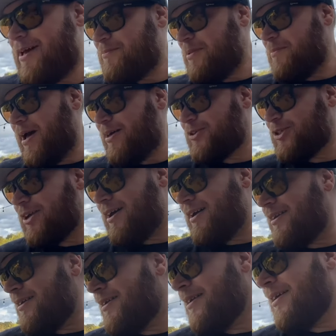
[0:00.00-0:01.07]
kept my mouth
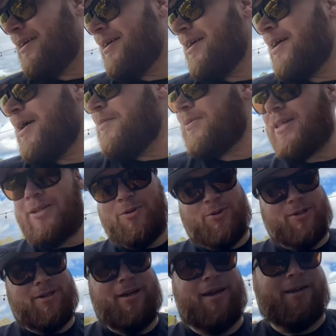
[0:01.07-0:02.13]
shut. But that's
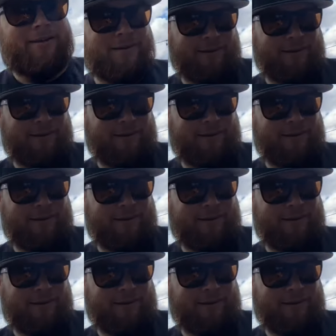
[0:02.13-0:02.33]
what you get,